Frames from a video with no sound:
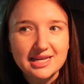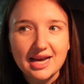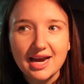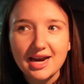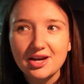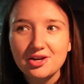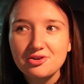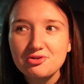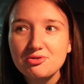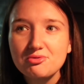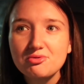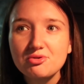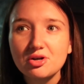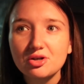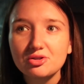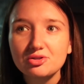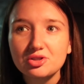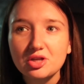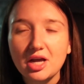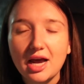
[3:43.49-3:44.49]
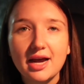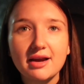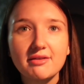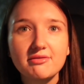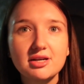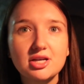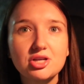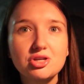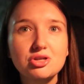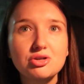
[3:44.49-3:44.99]
How can you not? How
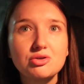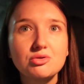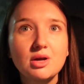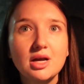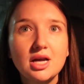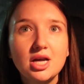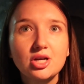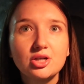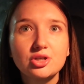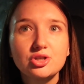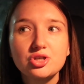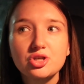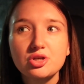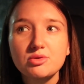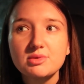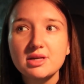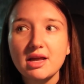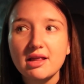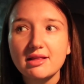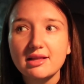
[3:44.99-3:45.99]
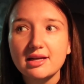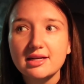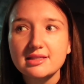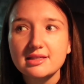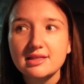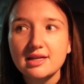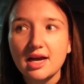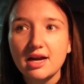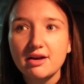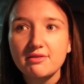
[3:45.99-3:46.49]
can you consume
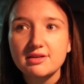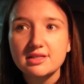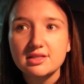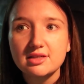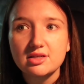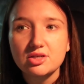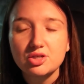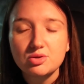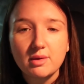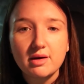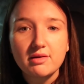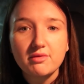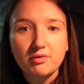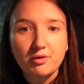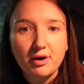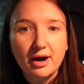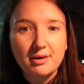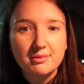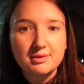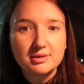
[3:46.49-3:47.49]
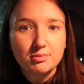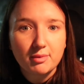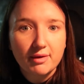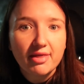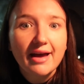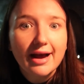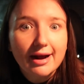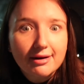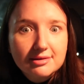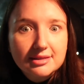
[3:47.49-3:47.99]
10,000 calories in the 24 hours
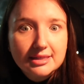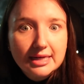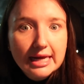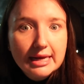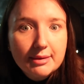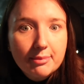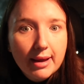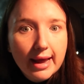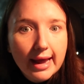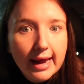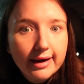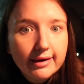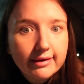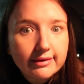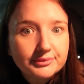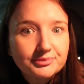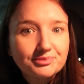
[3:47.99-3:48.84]
without sleeping?